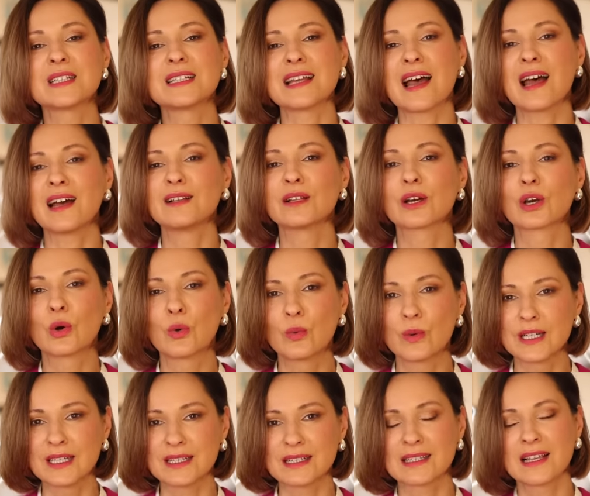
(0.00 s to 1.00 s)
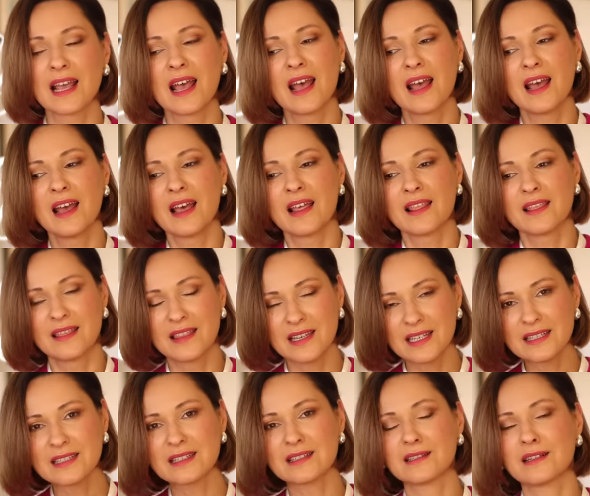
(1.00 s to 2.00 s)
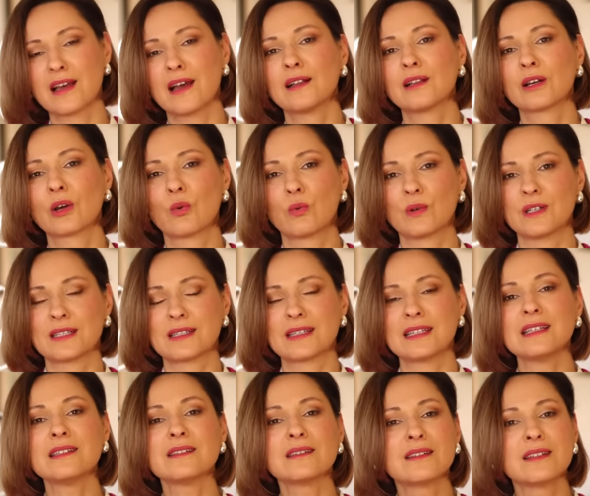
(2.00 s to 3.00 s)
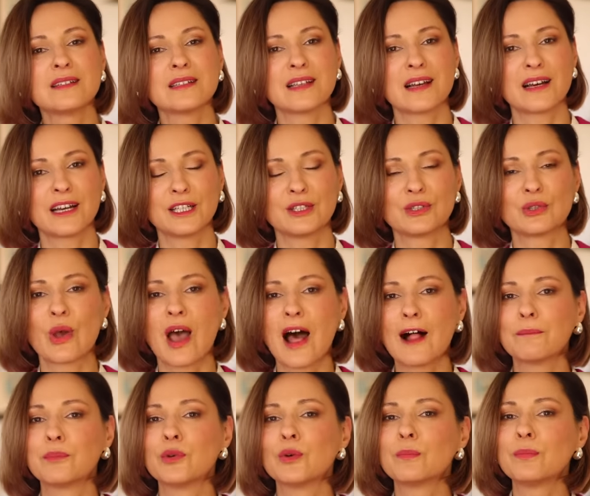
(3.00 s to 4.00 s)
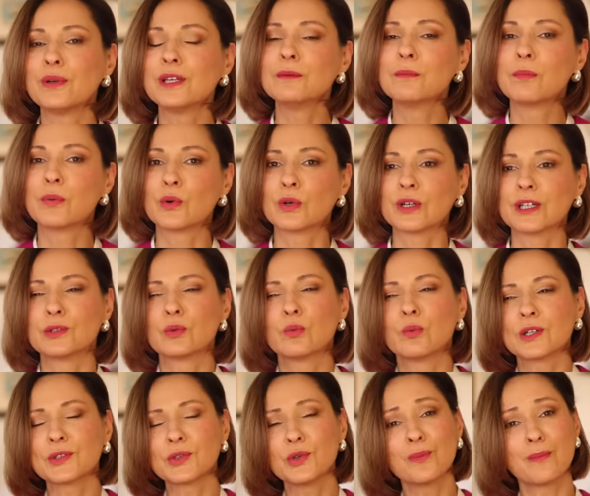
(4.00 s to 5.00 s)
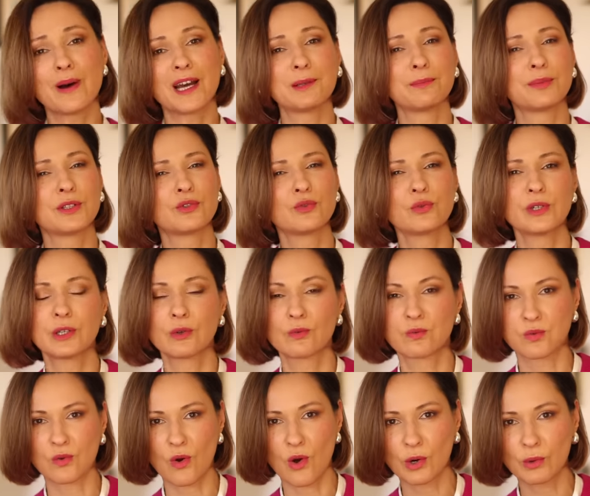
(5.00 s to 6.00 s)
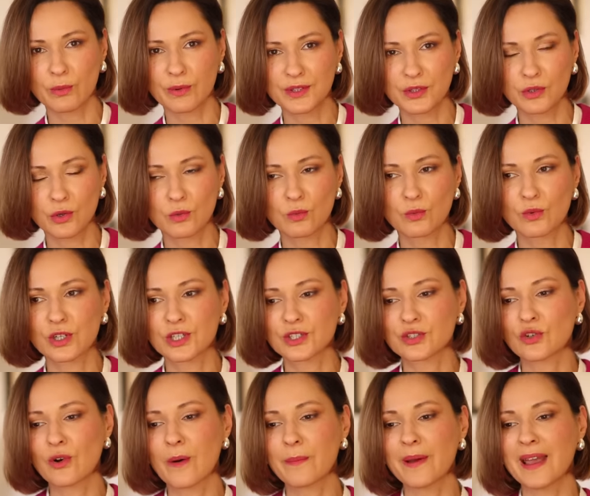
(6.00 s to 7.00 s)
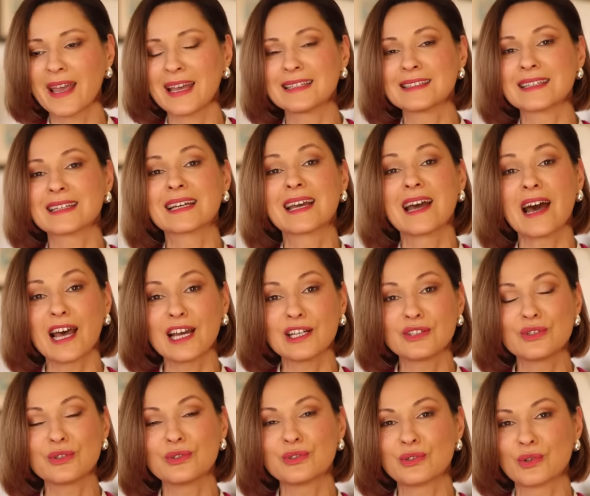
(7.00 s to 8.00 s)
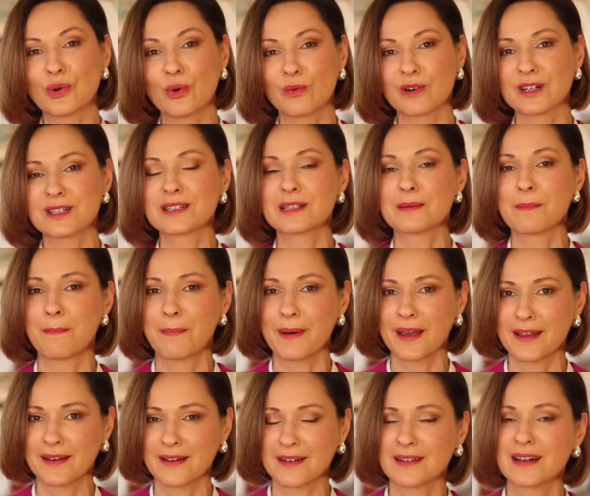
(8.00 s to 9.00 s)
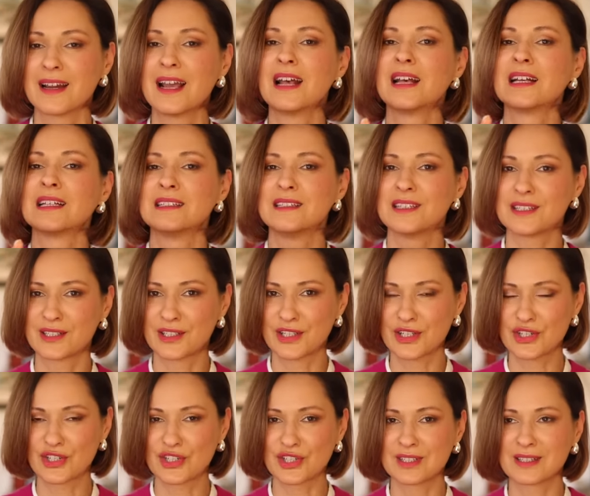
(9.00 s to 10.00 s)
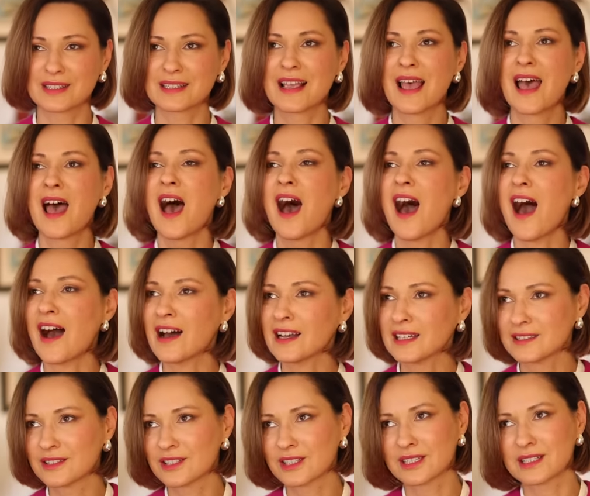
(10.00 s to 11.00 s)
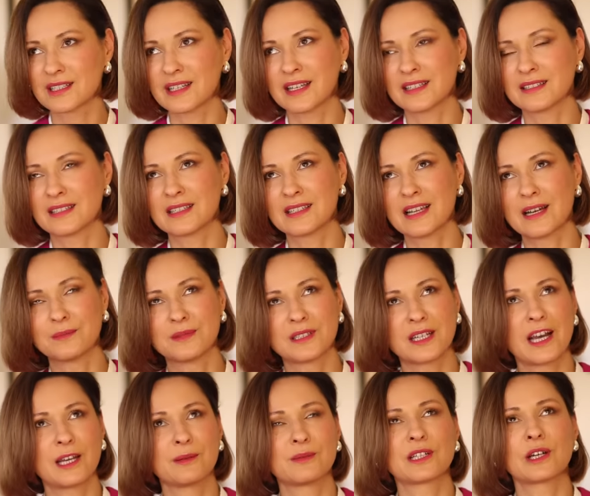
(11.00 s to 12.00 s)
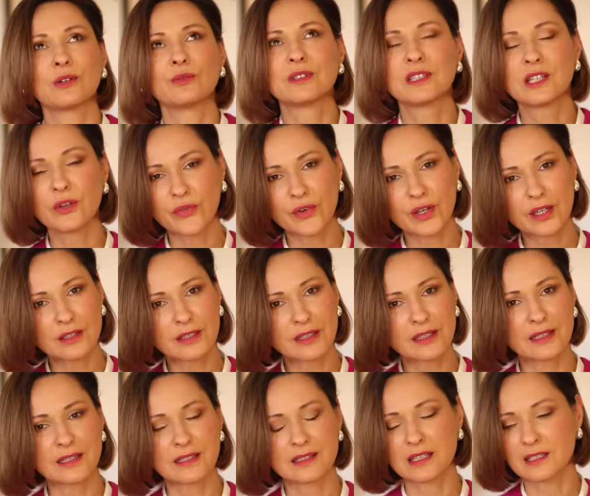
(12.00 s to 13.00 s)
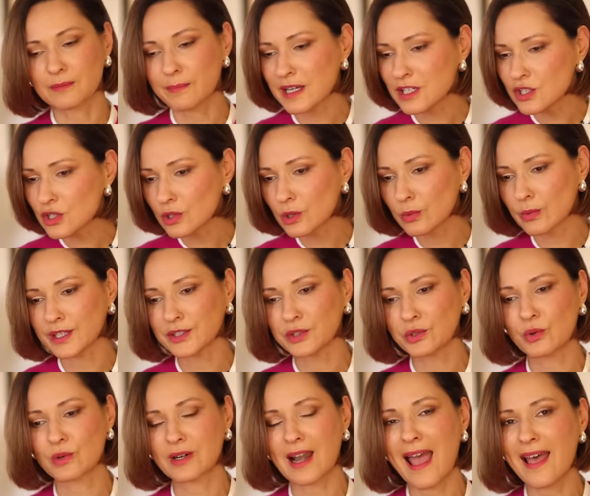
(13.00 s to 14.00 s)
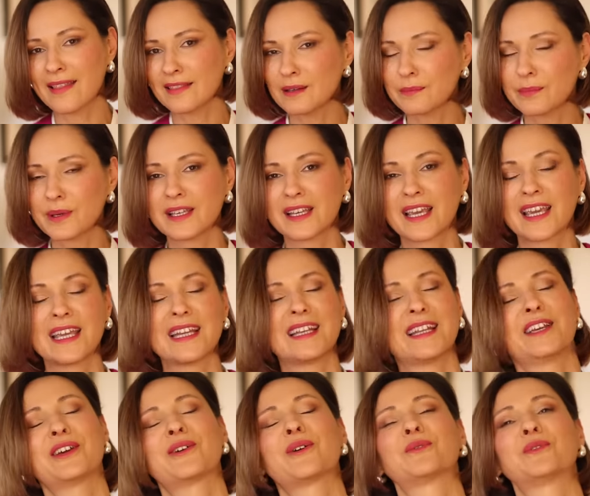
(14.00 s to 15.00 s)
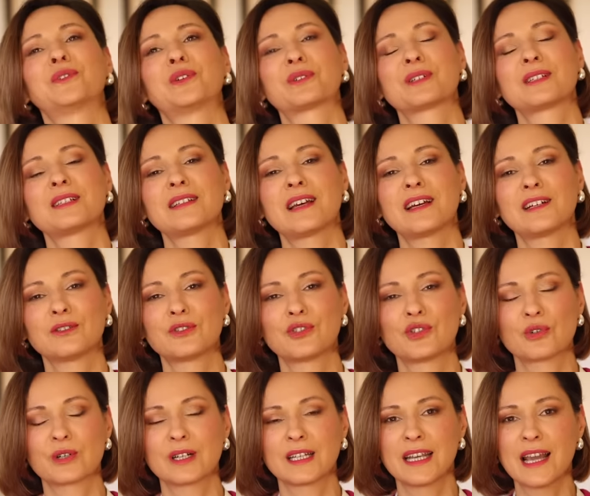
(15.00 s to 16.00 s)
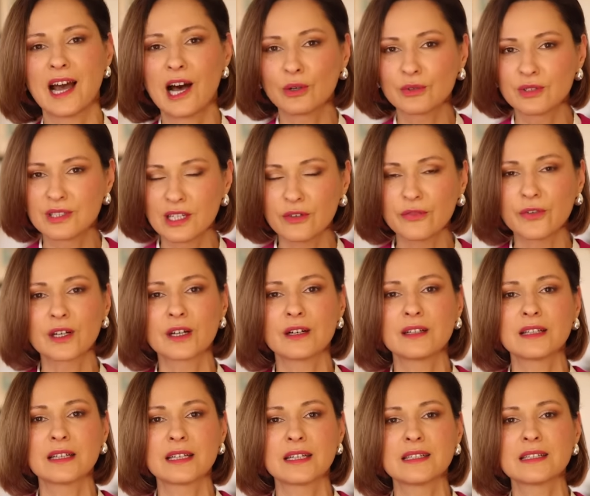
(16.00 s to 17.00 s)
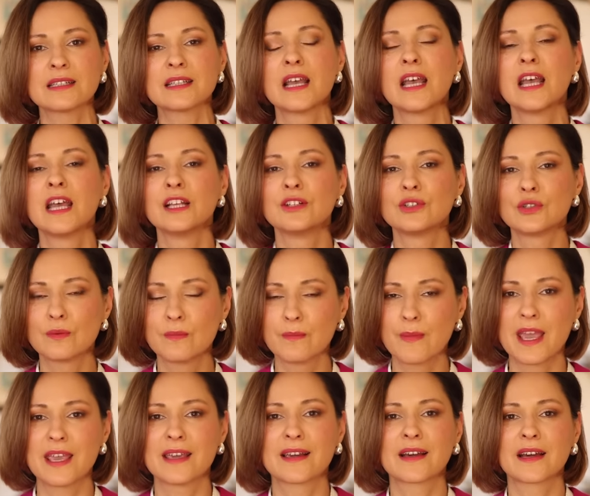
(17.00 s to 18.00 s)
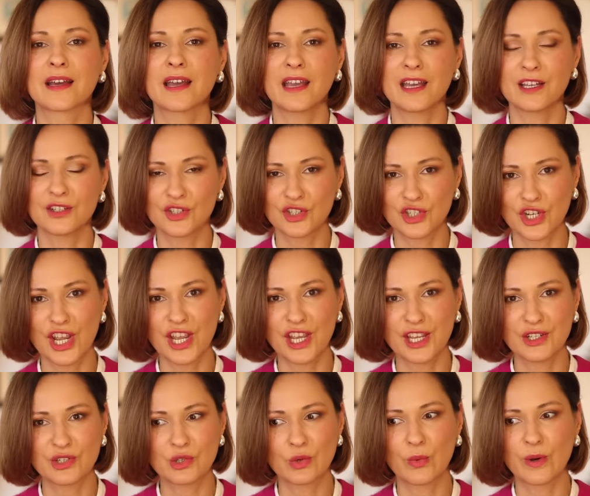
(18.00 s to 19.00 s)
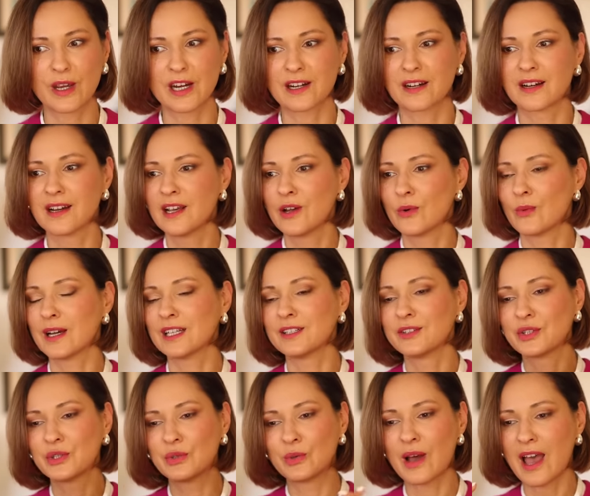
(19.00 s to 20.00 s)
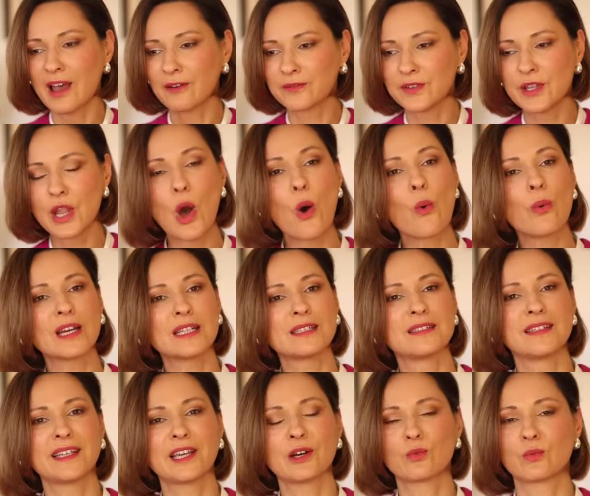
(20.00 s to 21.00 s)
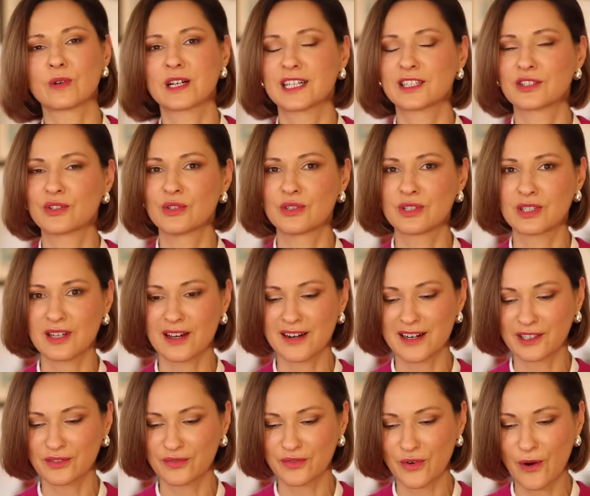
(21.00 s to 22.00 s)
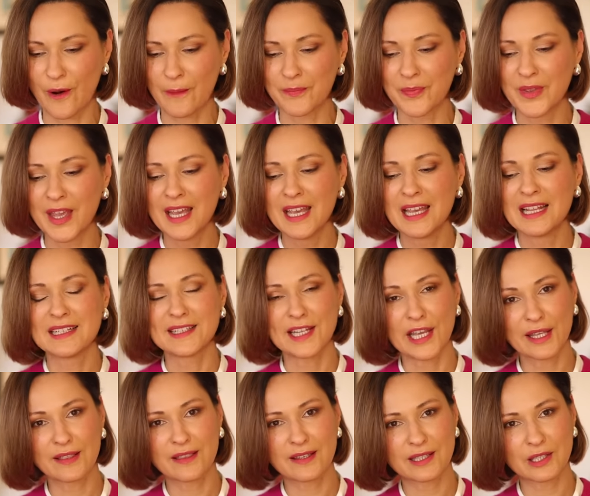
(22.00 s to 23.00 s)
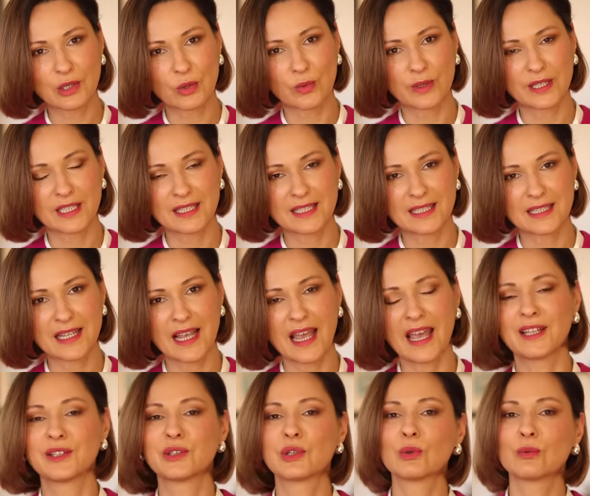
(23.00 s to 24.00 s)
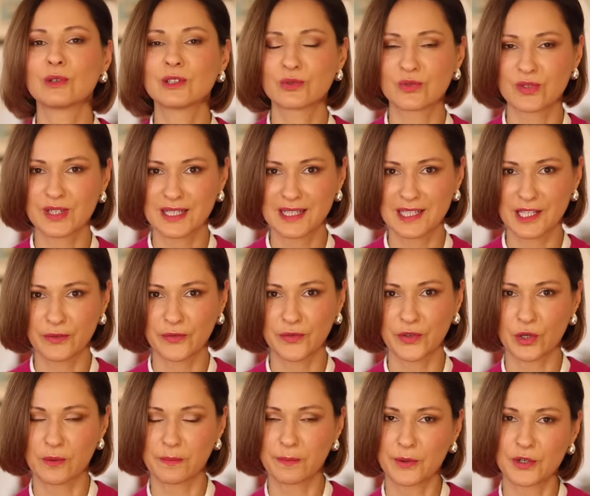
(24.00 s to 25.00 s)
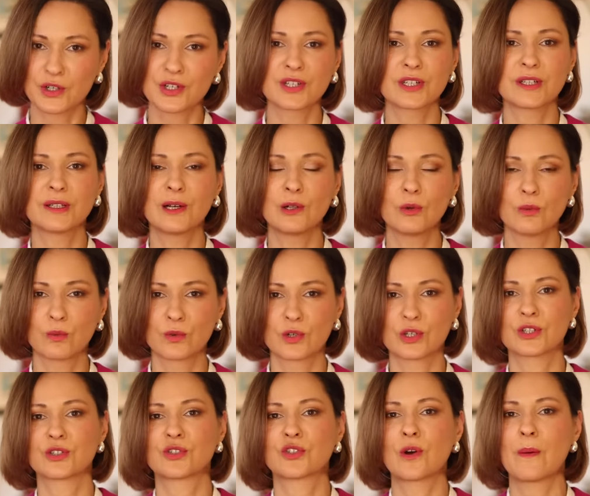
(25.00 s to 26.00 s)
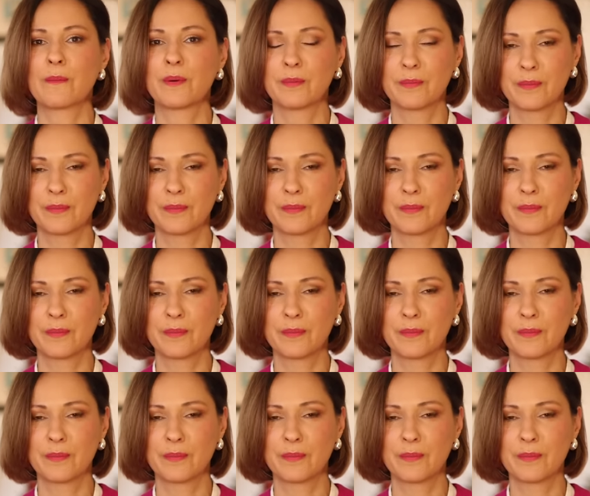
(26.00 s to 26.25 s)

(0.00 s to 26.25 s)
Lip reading: style quiz. This style quiz is designed to help you pinpoint what you might be doing wrong with your wardrobe and guide you towards better decisions. I understand sometimes how difficult it is, especially when you're at the beginning of your style journey, how difficult it is to make a change when you have no idea where to start from. Take this quiz and you will receive your personal wardrobe